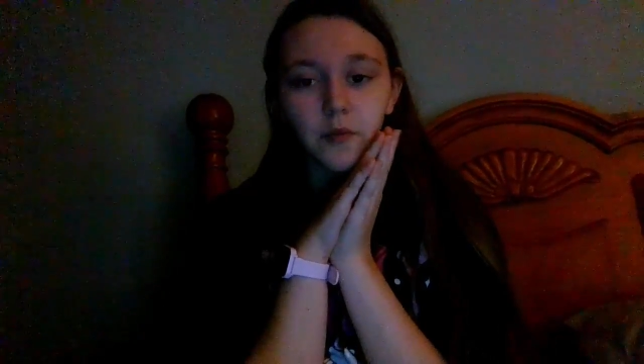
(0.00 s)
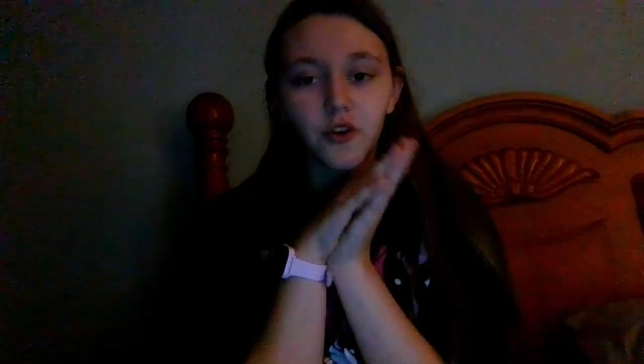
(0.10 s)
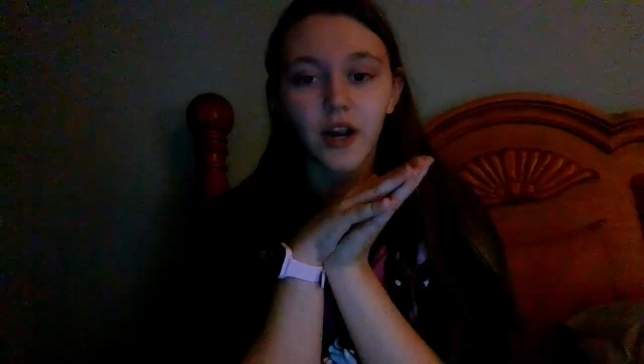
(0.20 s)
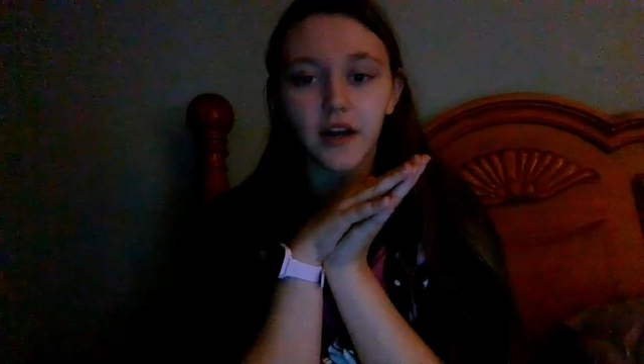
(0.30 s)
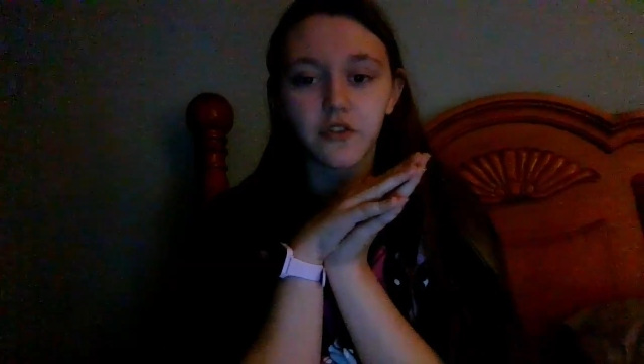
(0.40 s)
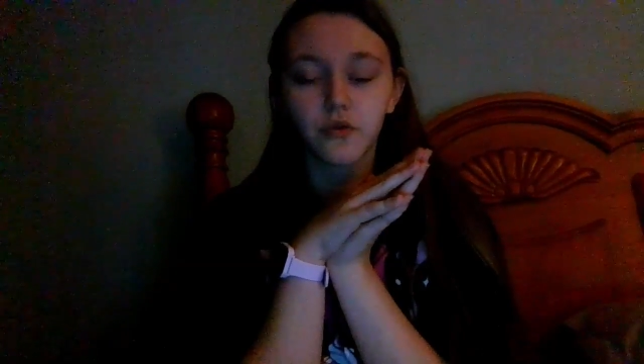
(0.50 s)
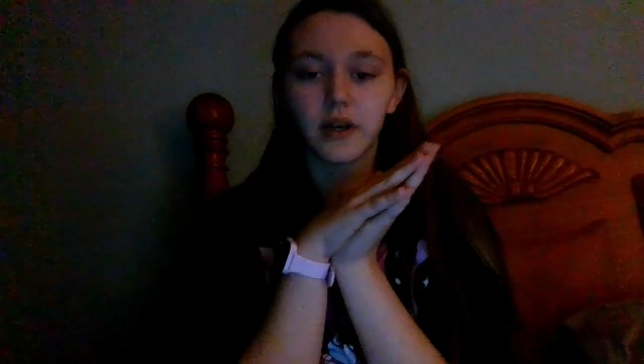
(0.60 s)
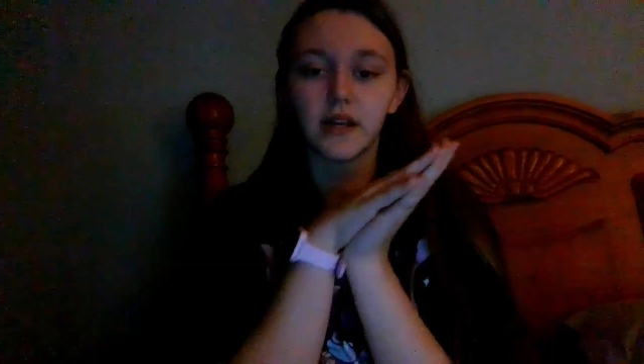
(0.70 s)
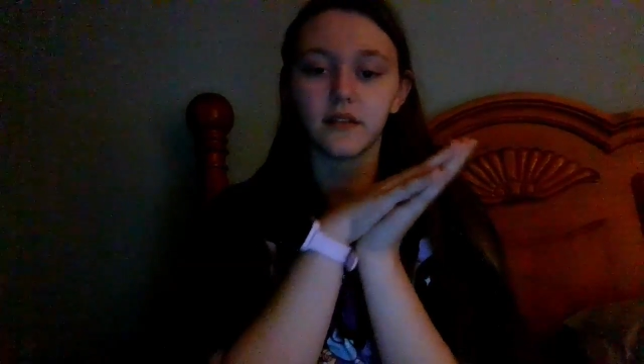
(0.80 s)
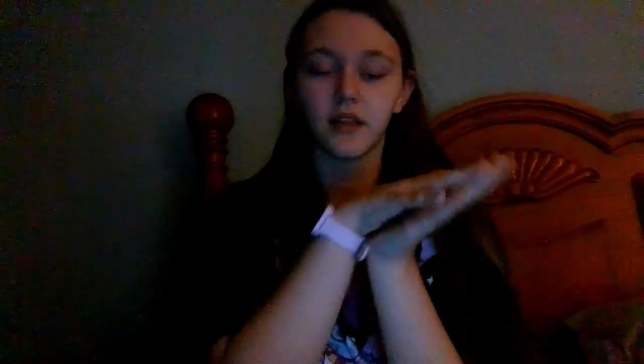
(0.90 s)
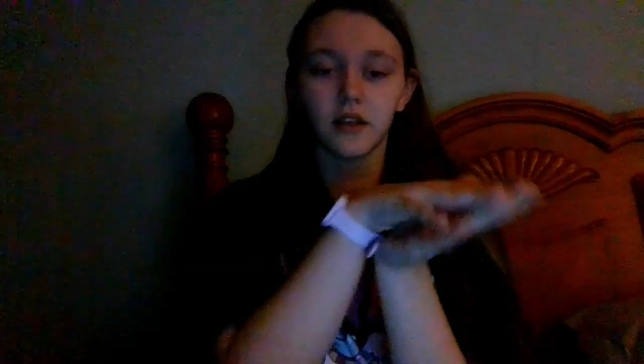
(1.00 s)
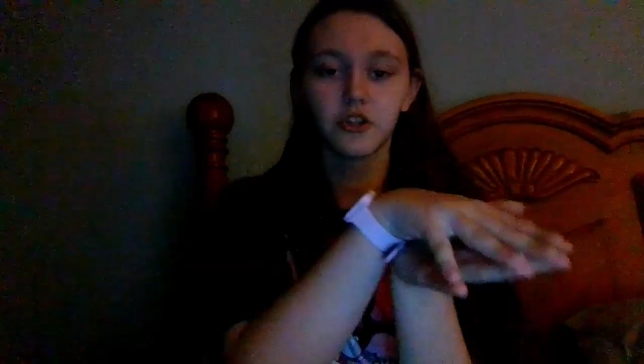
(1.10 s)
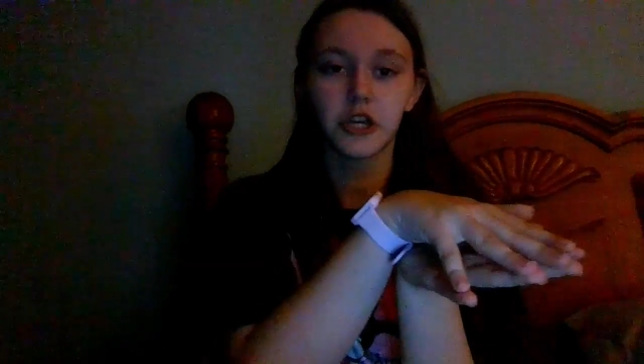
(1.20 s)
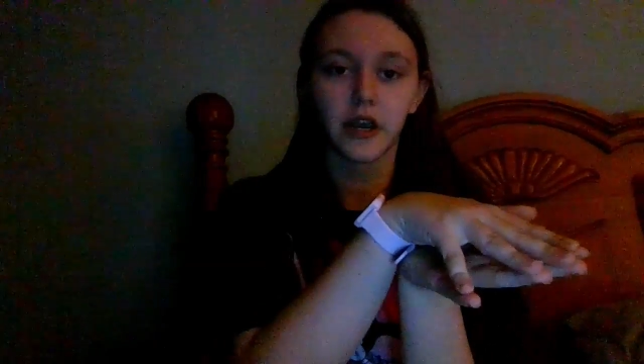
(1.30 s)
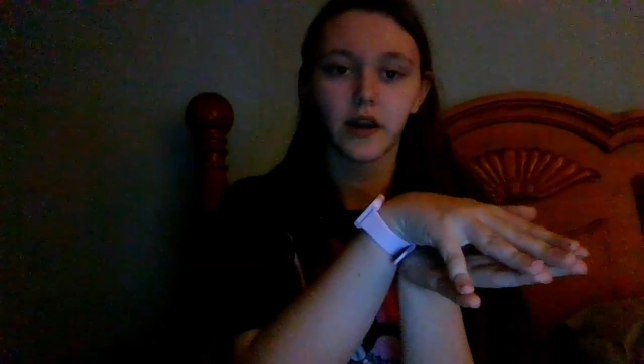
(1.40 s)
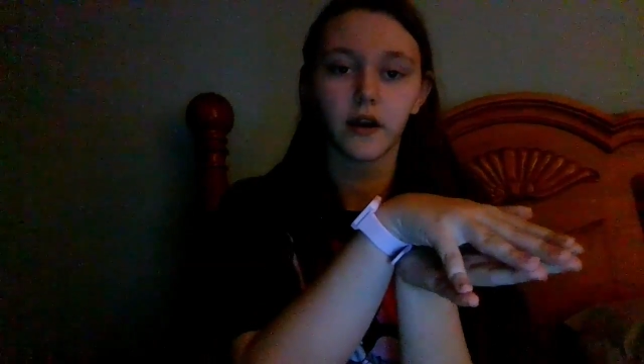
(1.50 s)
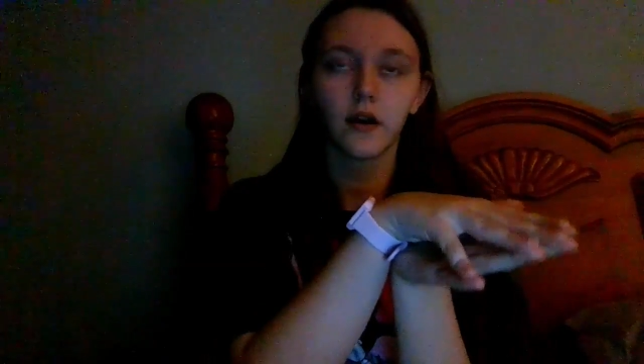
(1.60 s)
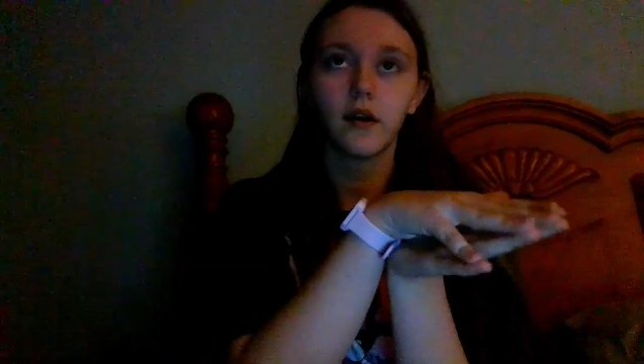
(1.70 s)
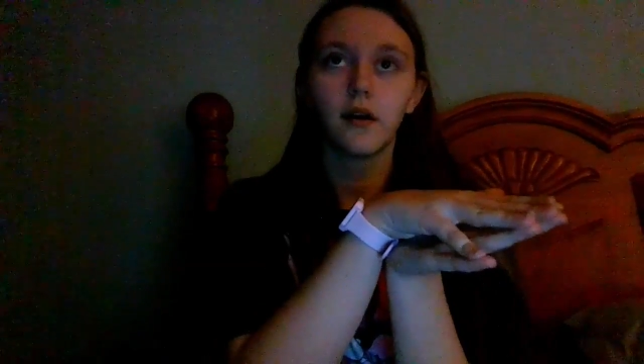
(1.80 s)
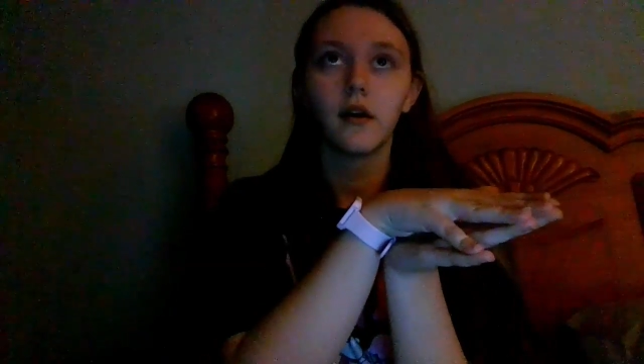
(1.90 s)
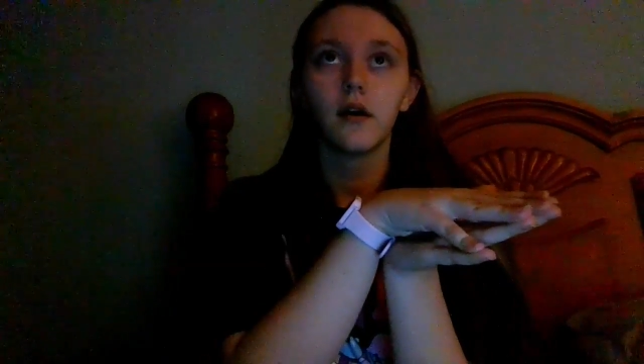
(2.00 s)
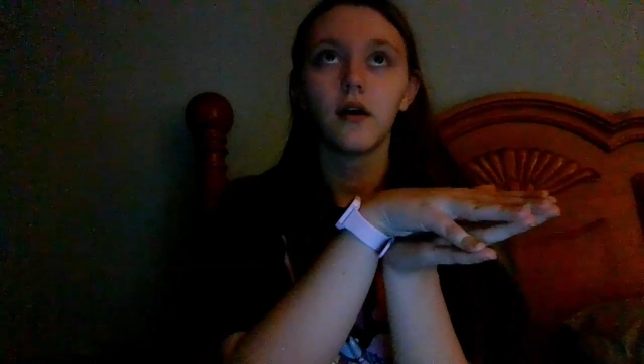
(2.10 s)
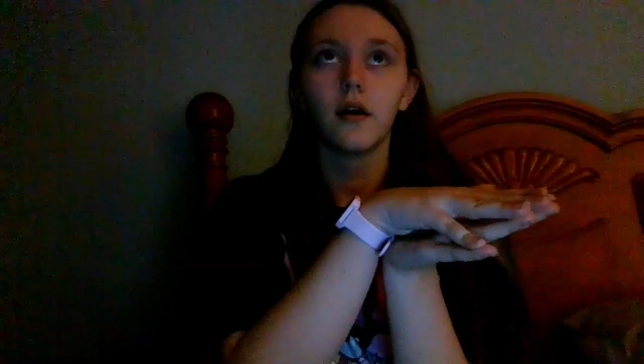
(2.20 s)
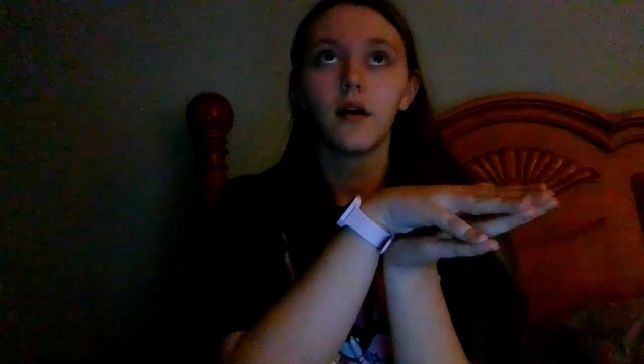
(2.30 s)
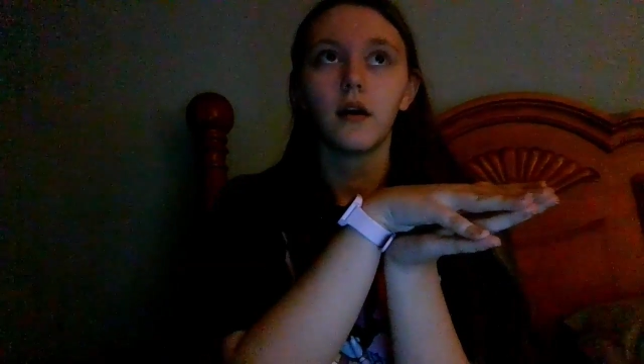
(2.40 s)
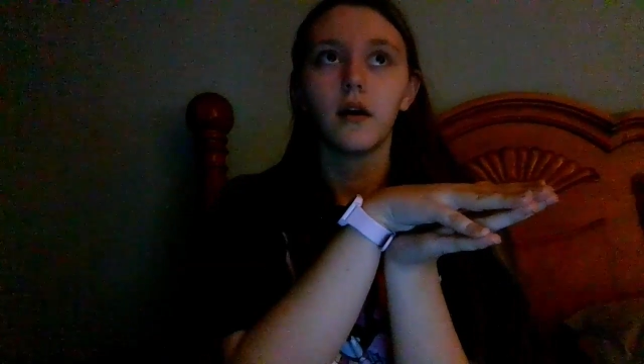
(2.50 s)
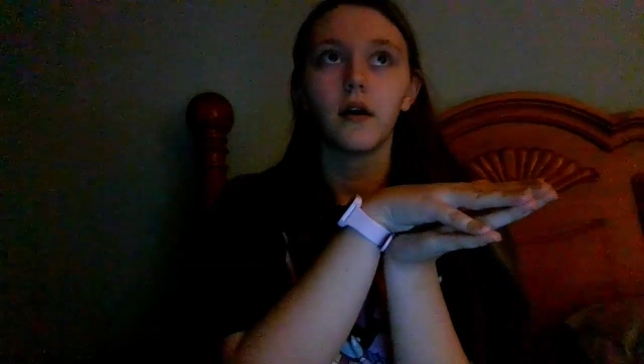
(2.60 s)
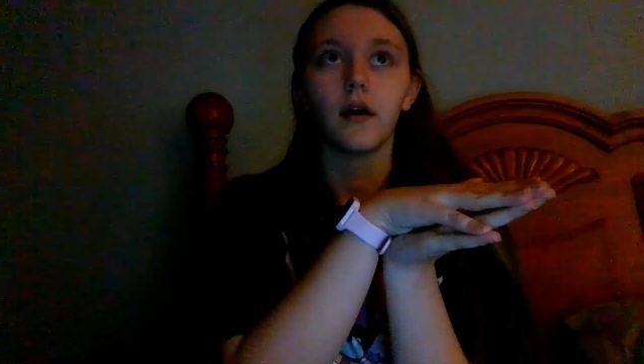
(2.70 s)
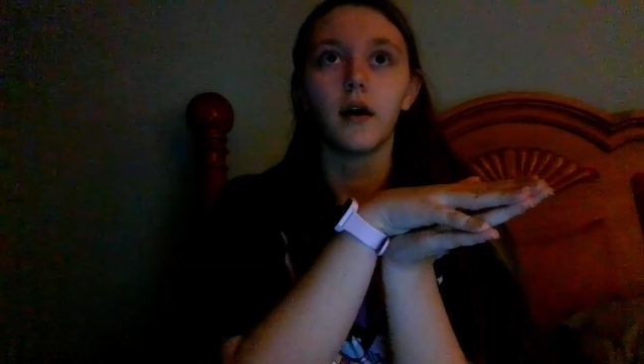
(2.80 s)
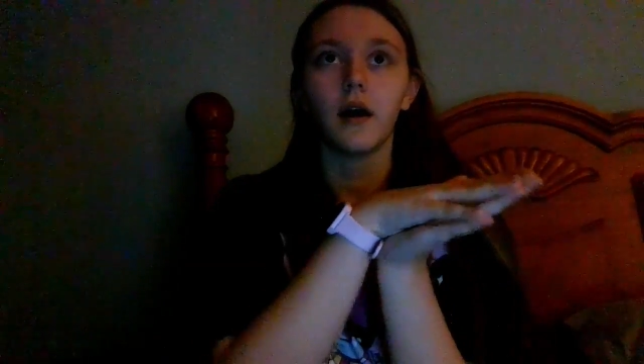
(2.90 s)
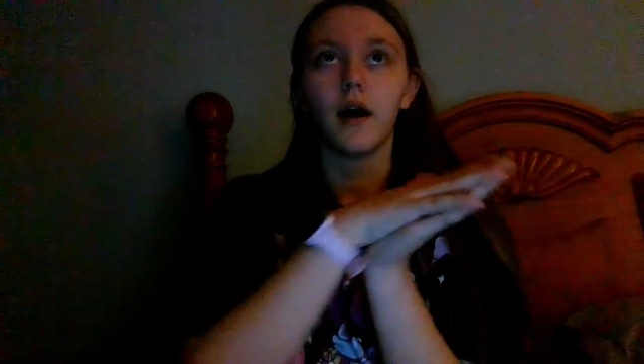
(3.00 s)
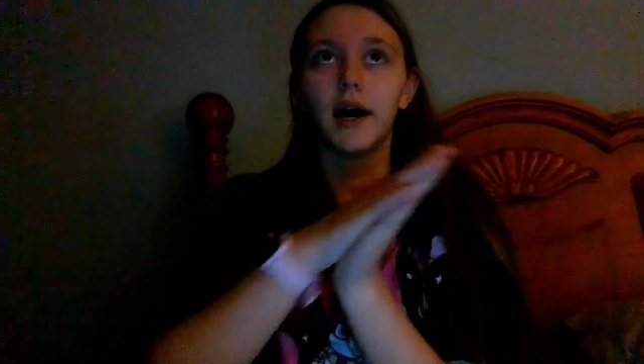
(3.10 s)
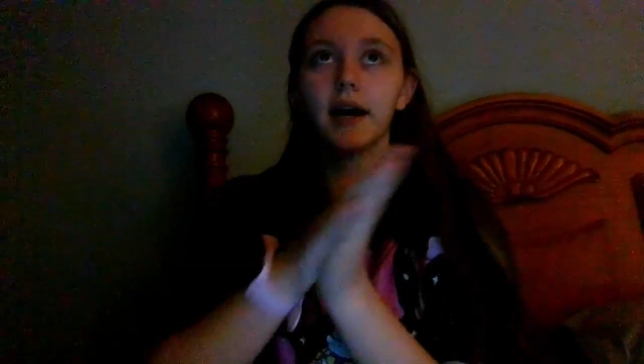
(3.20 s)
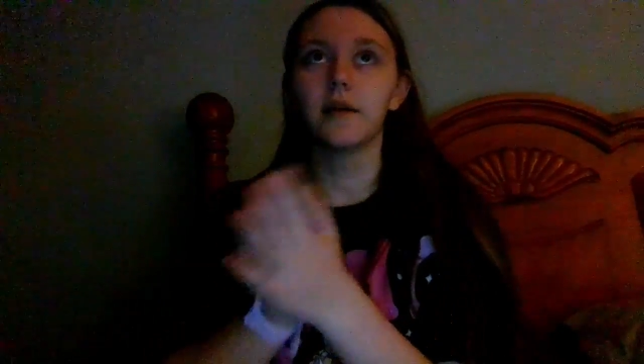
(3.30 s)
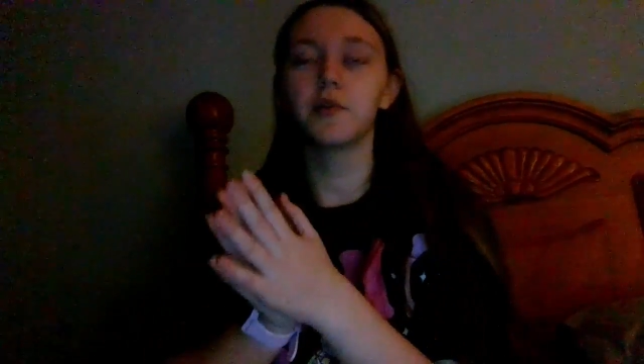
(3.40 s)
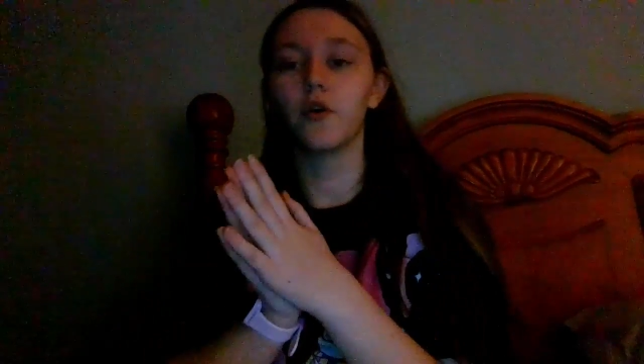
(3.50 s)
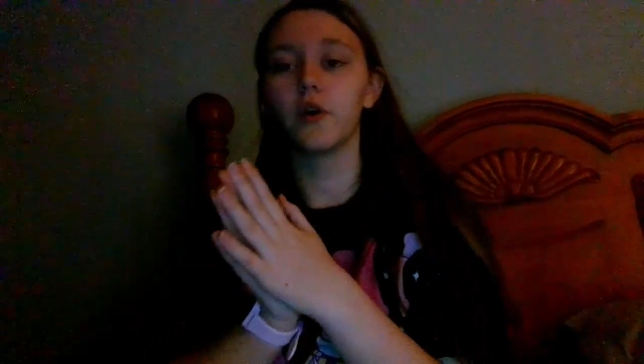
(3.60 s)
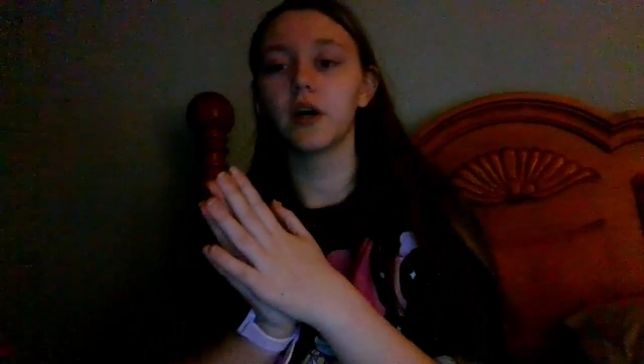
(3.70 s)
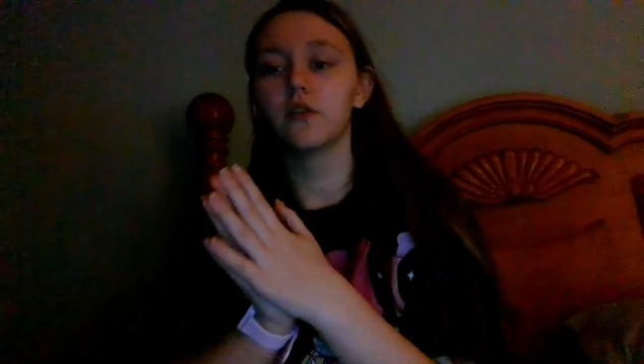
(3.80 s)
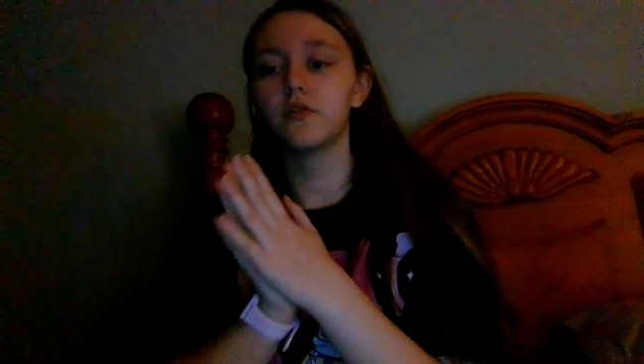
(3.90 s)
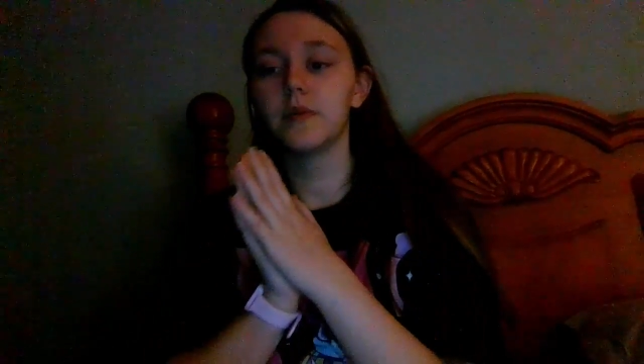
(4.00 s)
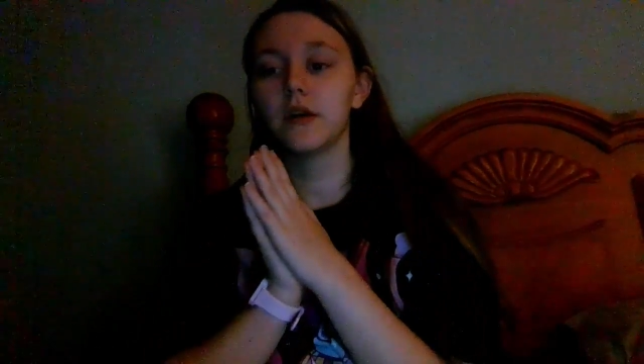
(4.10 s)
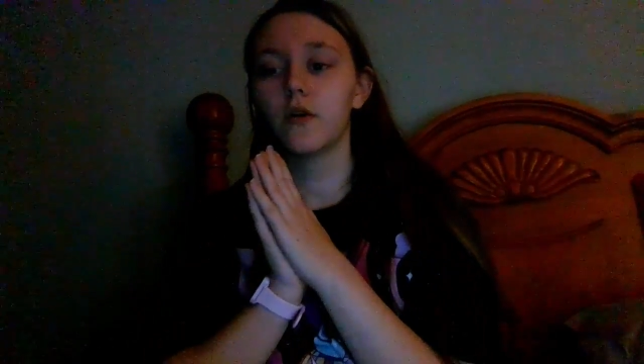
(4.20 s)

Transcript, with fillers: I'm graduating this year, I am going to be